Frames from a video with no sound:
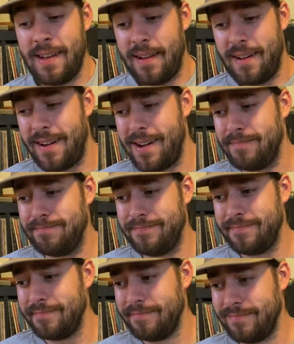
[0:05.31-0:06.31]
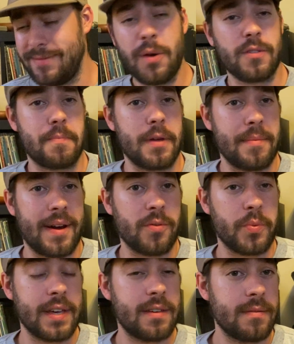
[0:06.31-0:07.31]
Uh, no, it's been about a
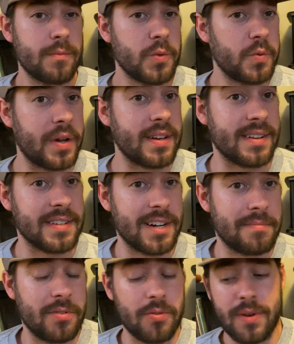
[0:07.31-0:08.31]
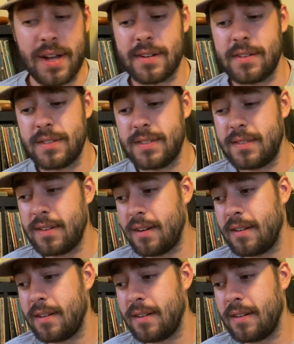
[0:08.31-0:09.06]
week. Was waiting on a couple of records.